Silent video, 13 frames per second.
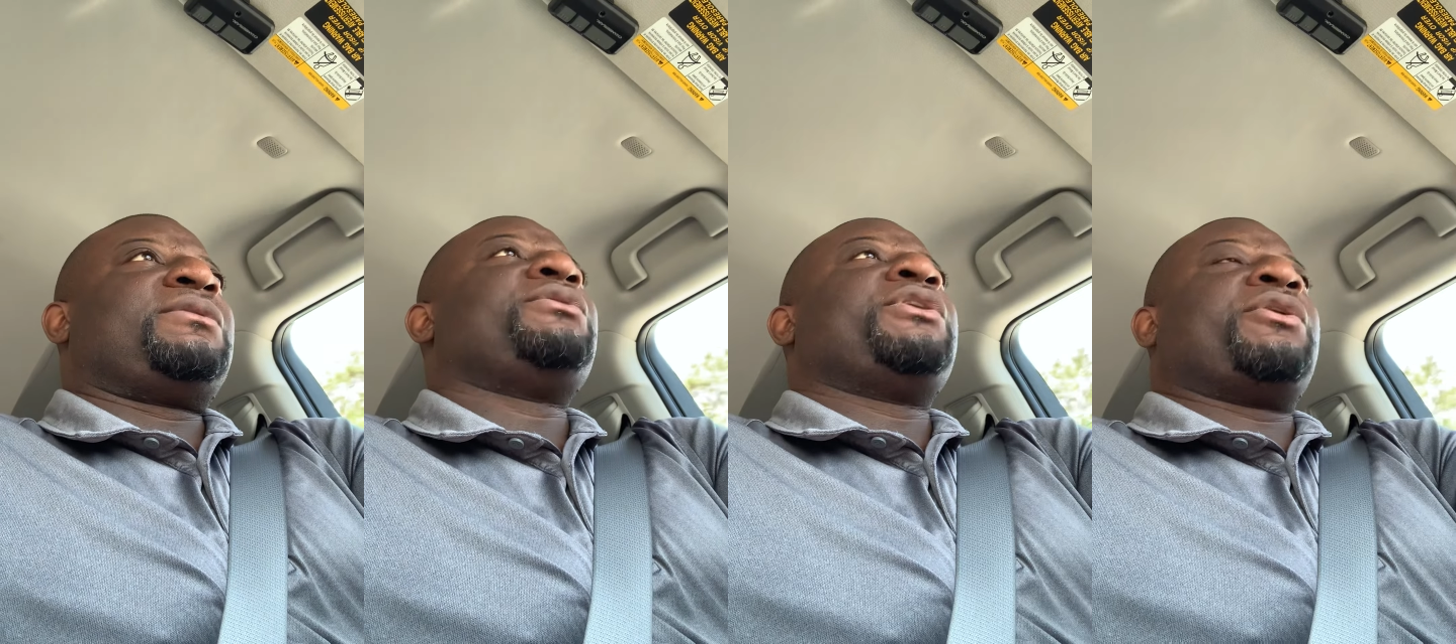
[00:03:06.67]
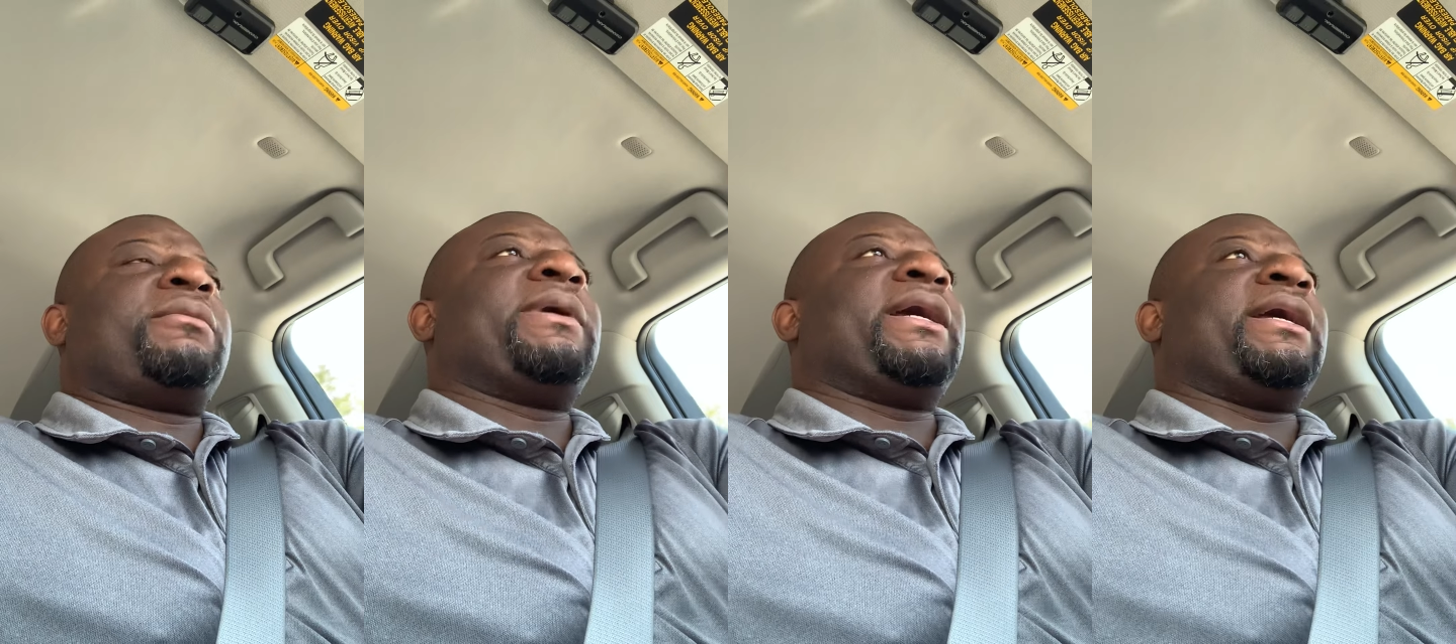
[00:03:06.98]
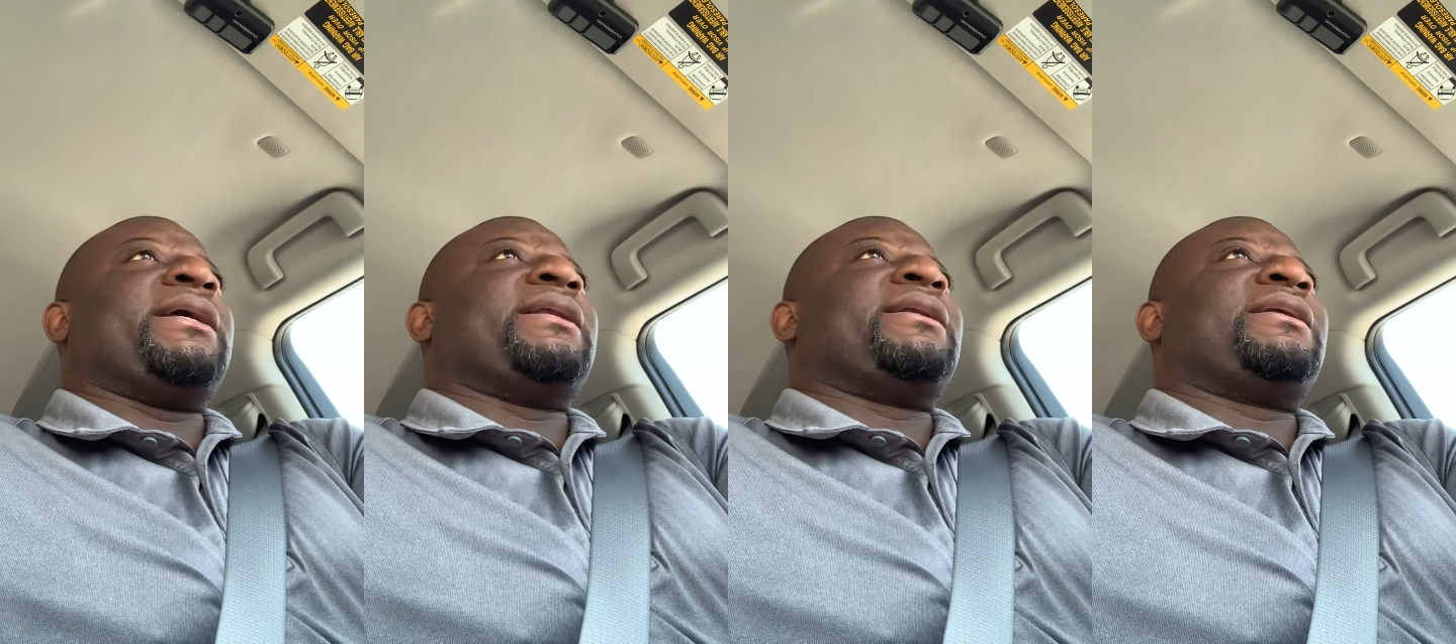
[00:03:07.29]
To your
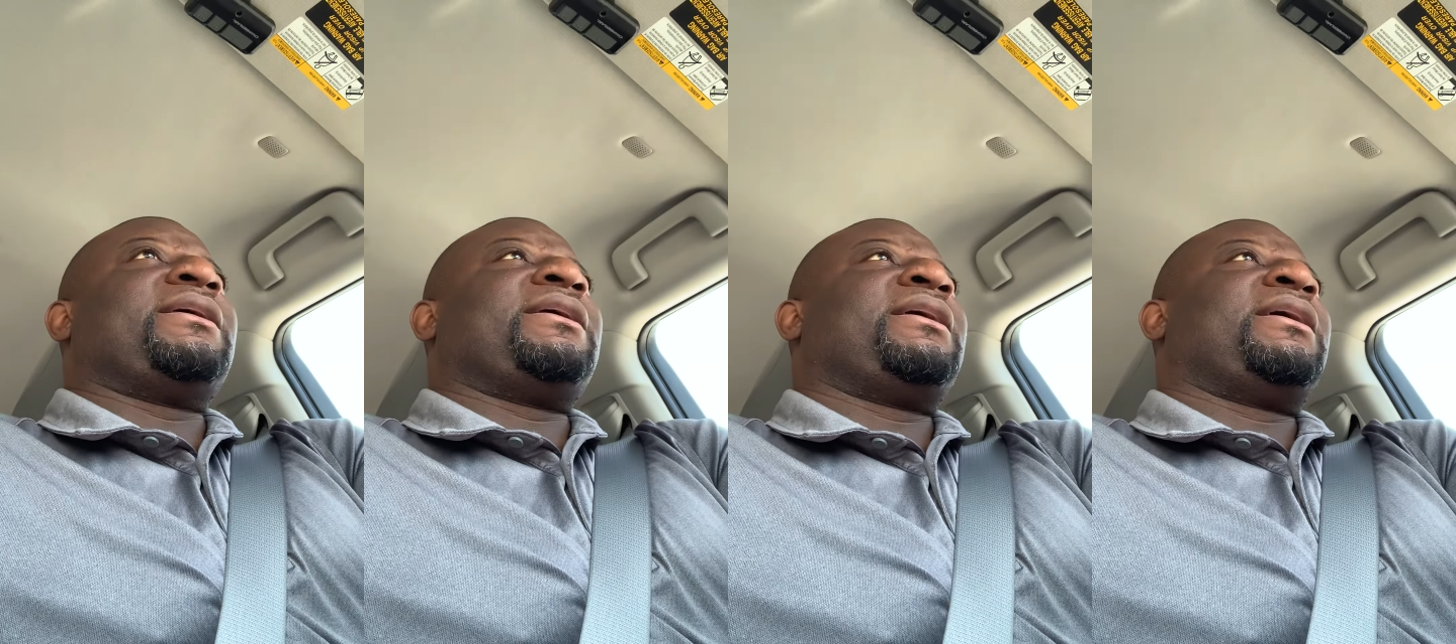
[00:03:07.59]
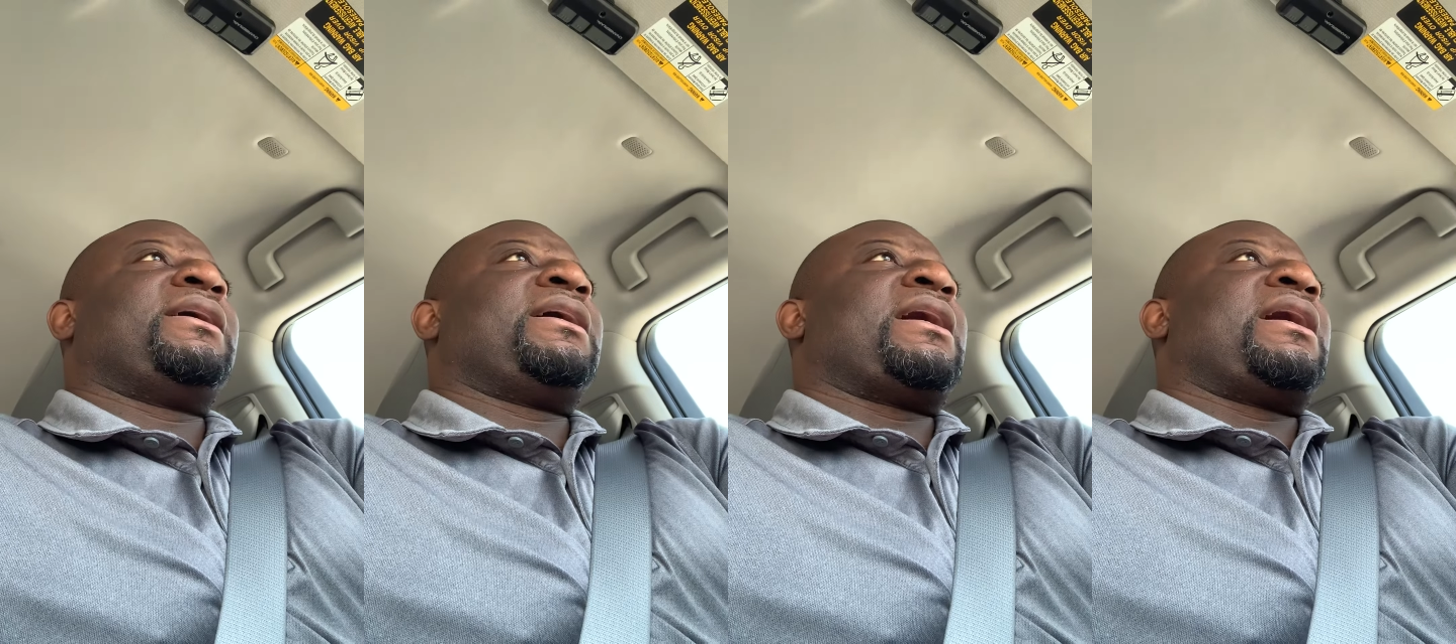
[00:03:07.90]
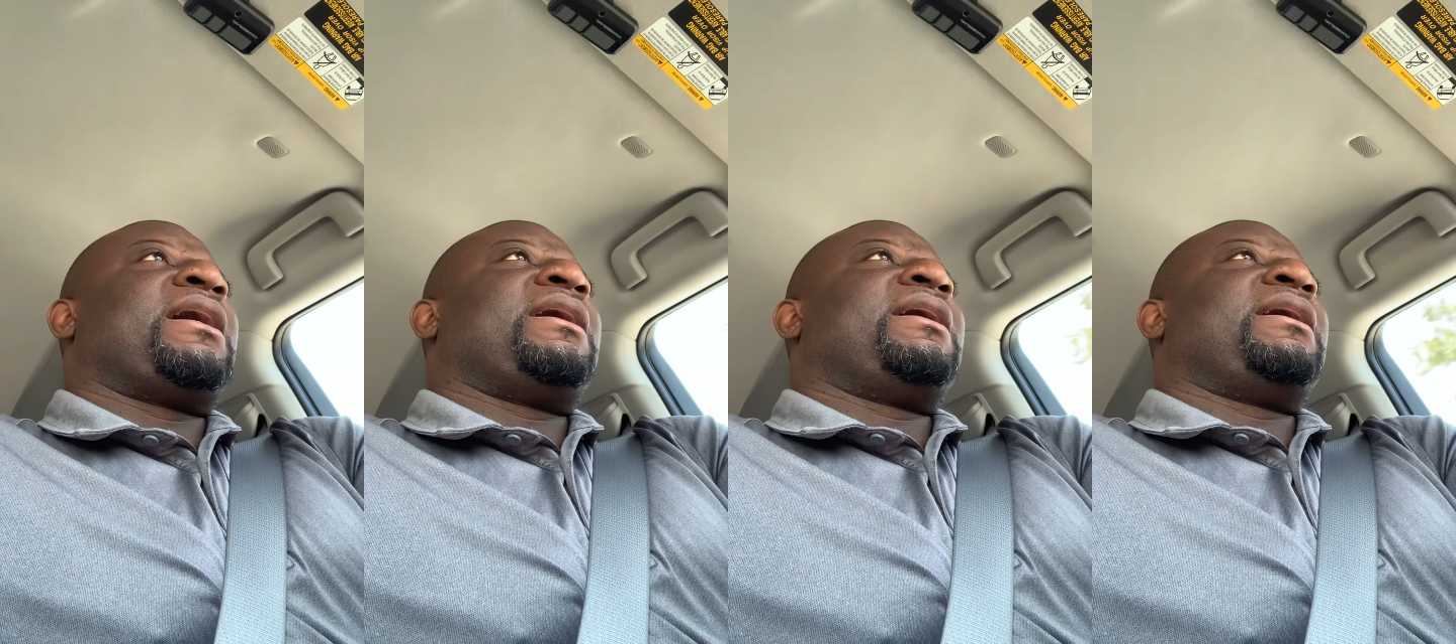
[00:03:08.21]

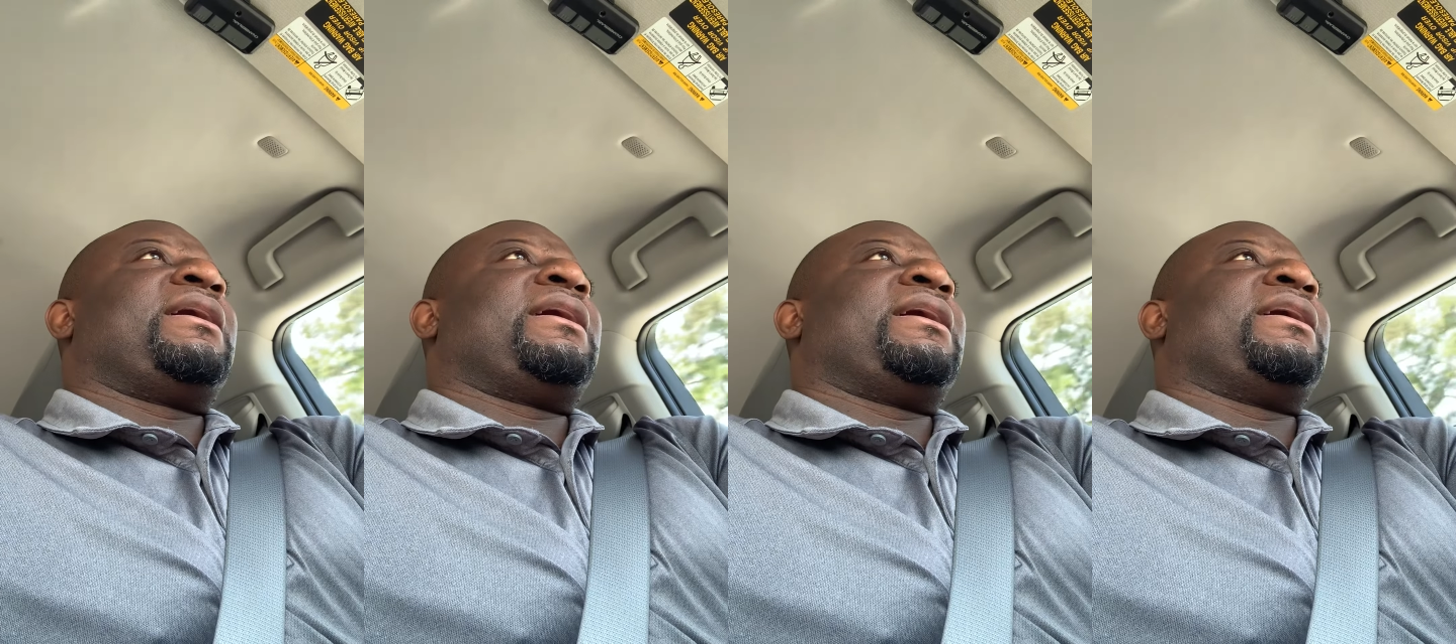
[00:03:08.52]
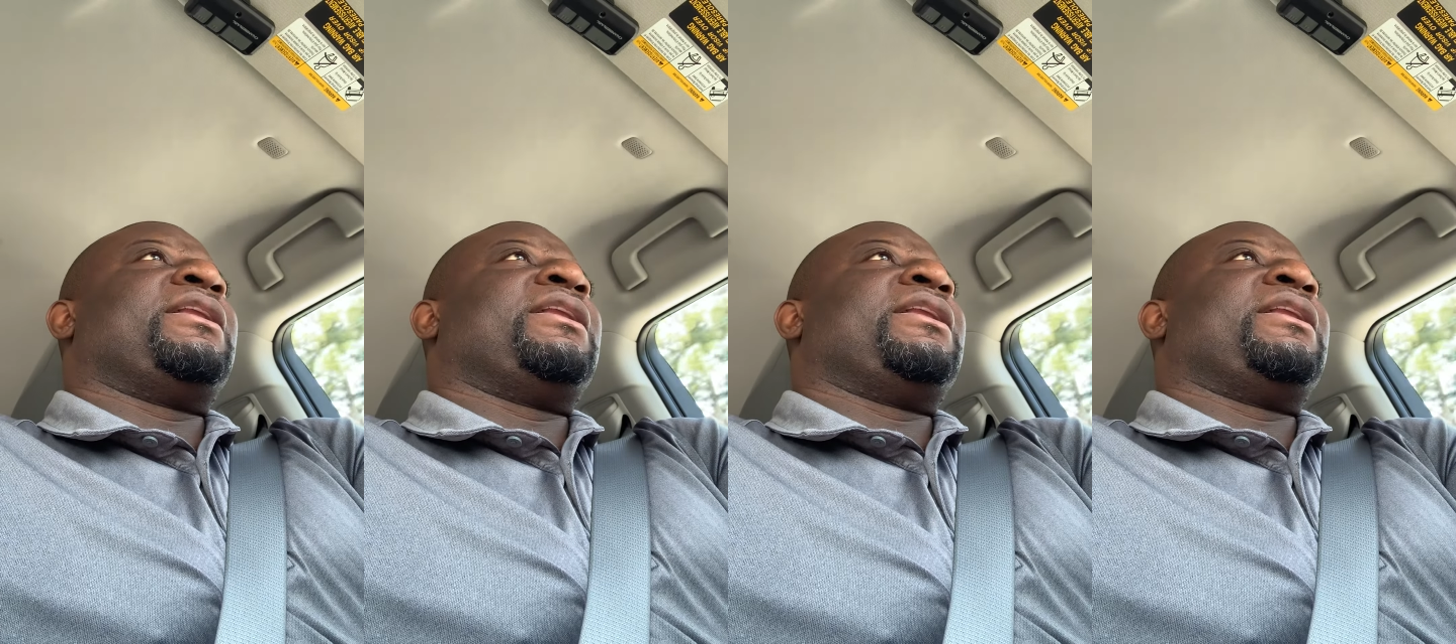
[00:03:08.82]
man.